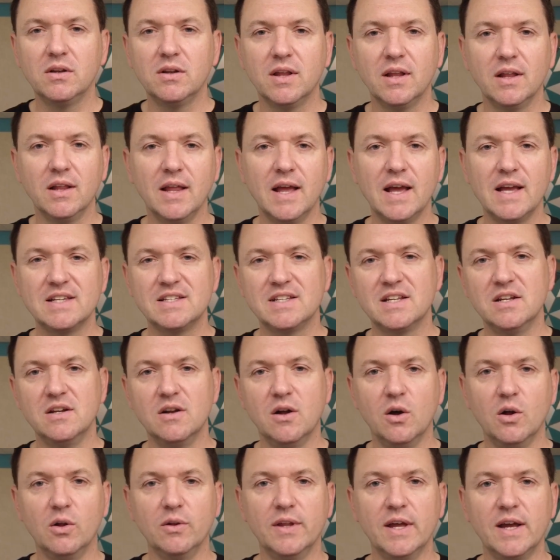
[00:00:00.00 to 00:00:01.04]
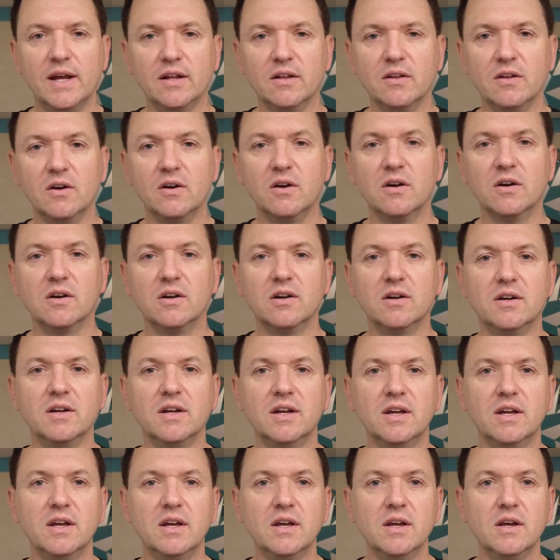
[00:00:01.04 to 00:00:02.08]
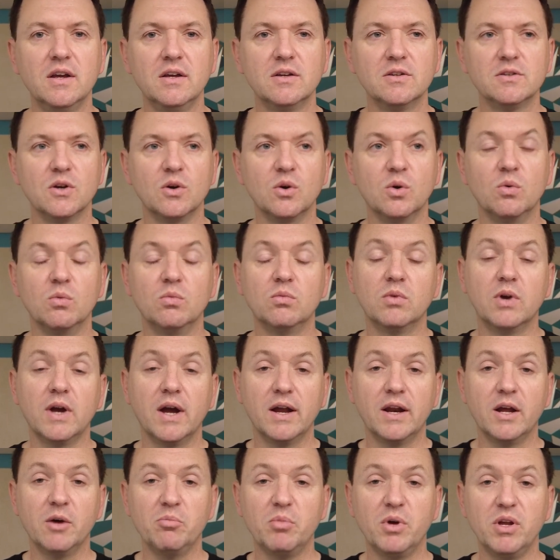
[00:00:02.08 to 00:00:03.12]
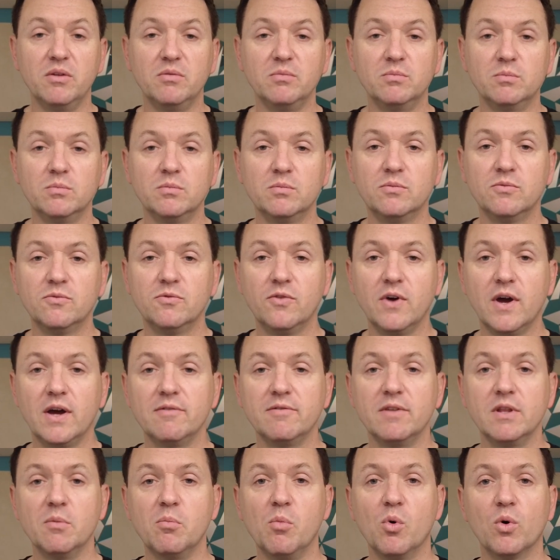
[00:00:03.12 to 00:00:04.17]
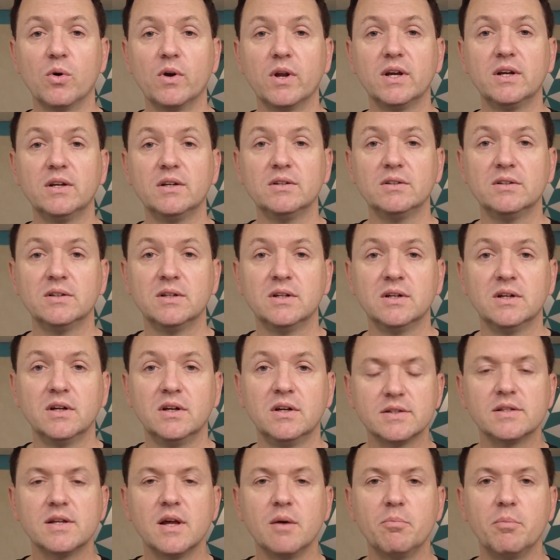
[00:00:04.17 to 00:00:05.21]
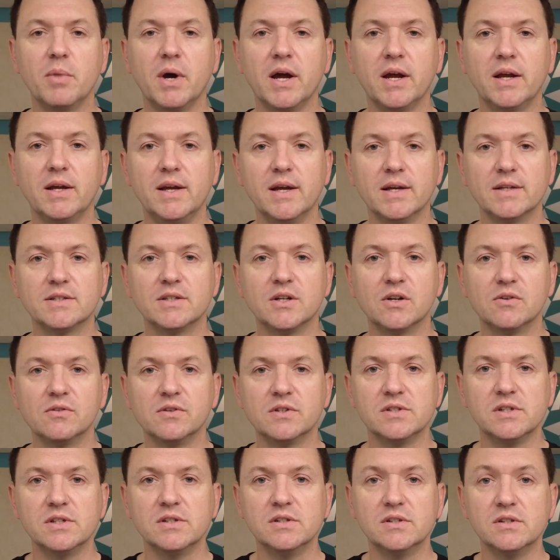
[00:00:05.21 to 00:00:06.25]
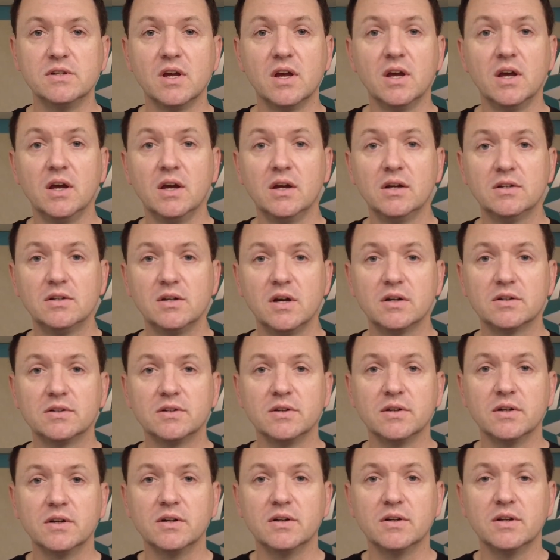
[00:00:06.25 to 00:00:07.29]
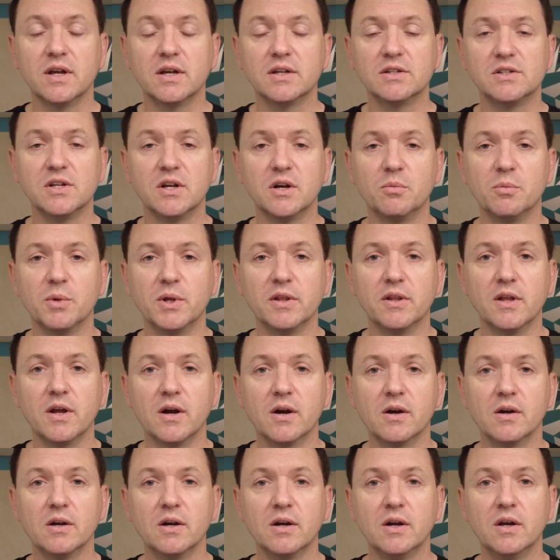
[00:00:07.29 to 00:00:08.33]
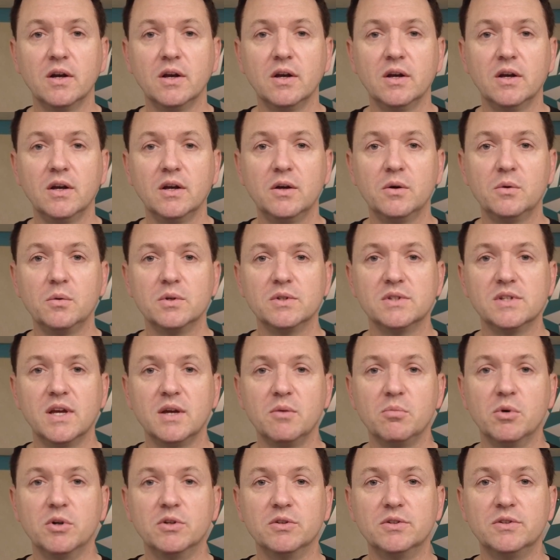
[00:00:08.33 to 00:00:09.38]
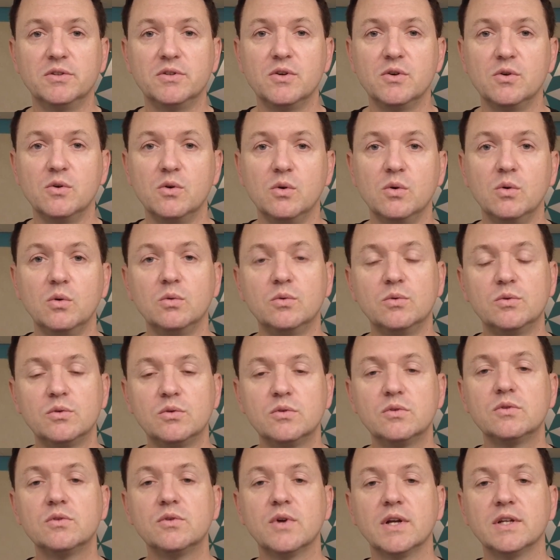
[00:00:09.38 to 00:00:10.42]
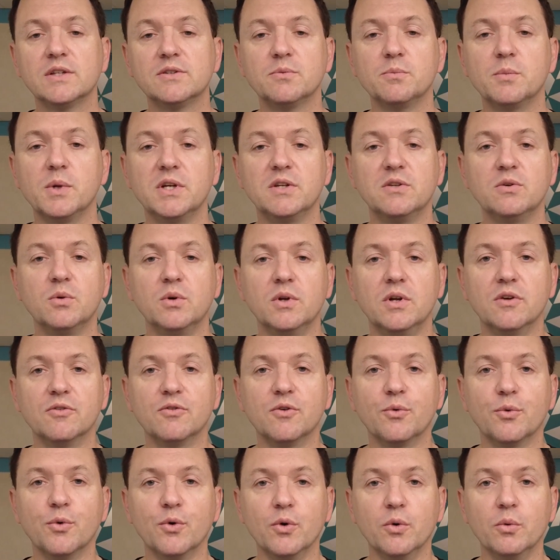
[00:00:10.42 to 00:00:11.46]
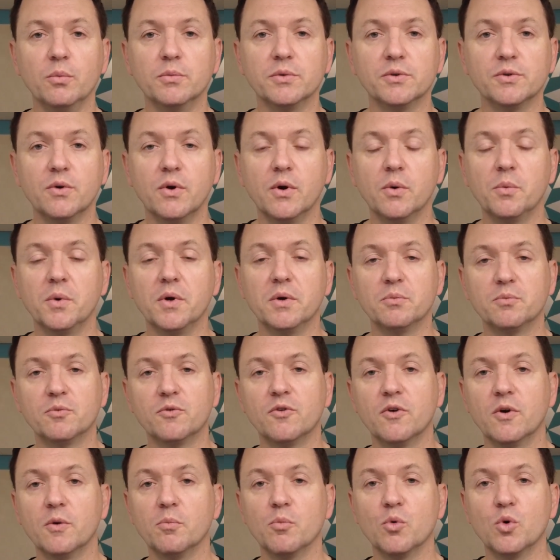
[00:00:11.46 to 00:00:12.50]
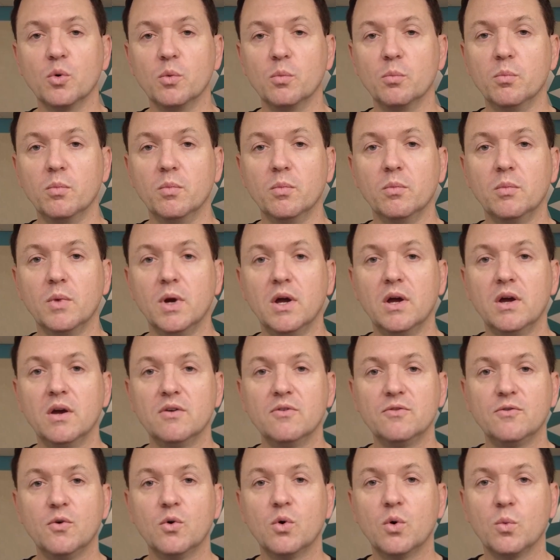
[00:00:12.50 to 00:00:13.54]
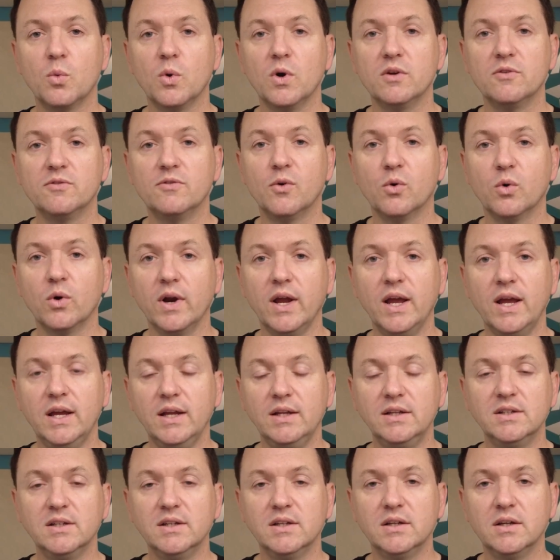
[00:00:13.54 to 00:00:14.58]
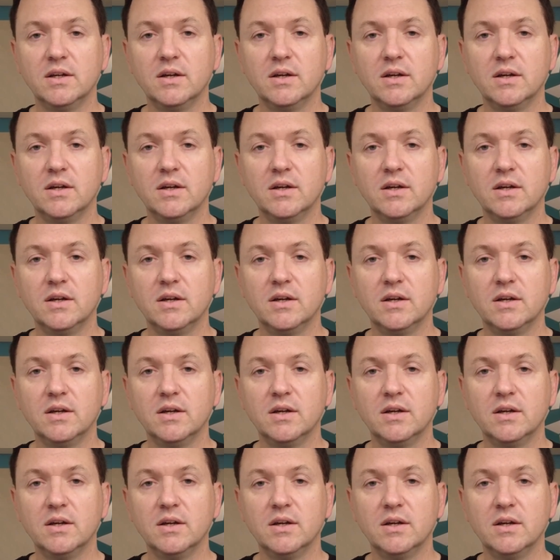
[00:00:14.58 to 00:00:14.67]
that lasted all night long. So got up at 5 in the morning, stopped by guest services, talked to a nice gentleman there who was able to transfer me to a different room. So I went from room 4148